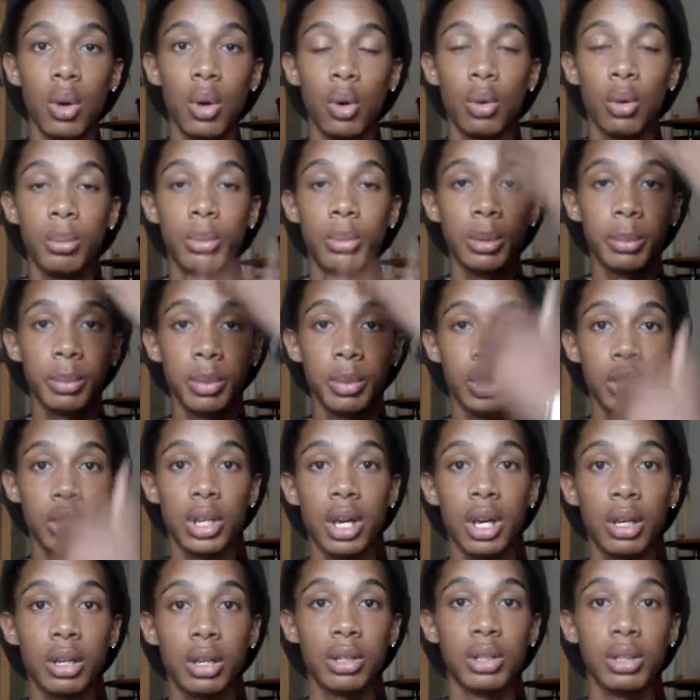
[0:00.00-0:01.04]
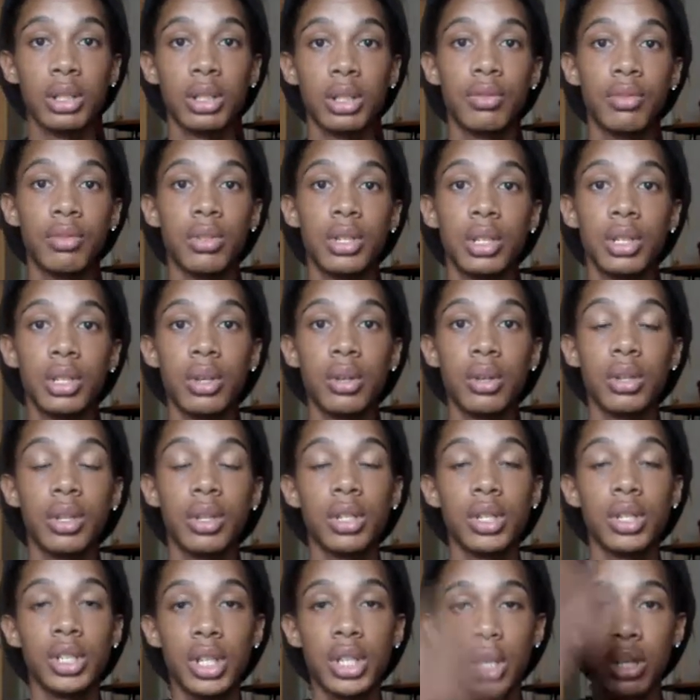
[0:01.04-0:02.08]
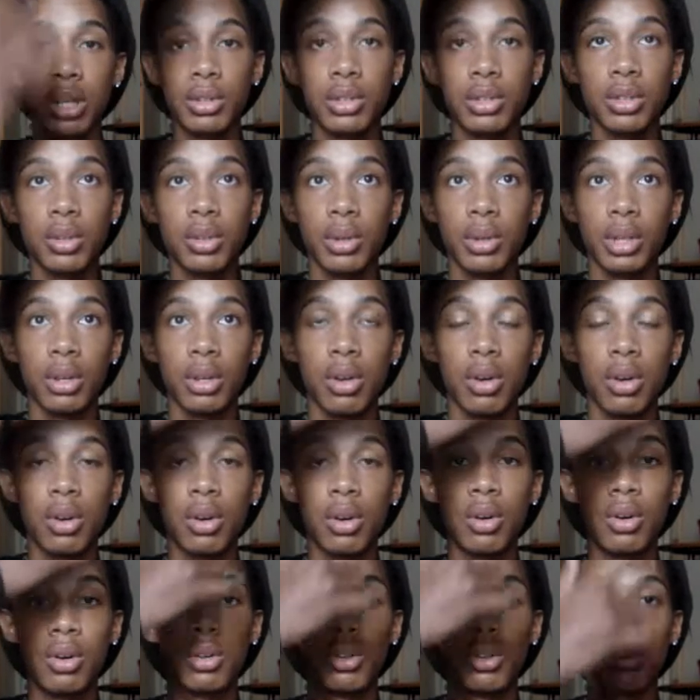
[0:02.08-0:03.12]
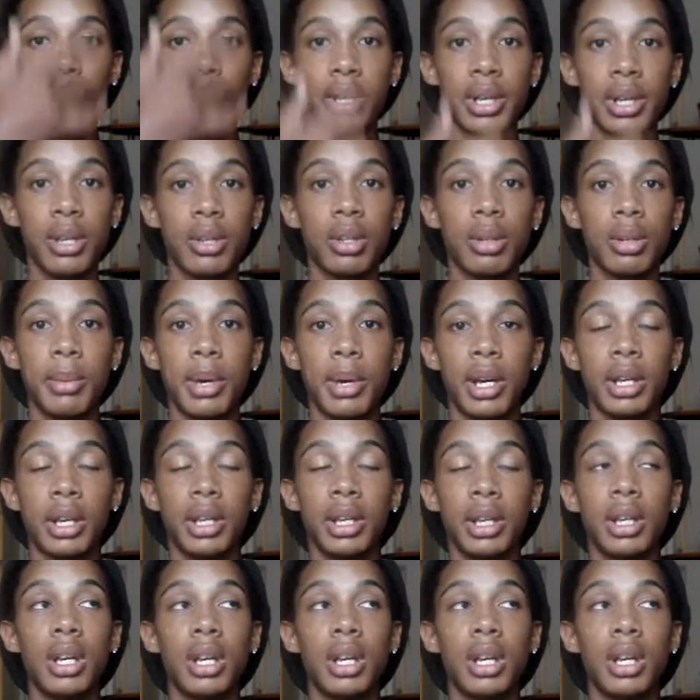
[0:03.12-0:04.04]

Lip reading: Open up your chakras. If you didn't know, there are chakras going all the way down your body.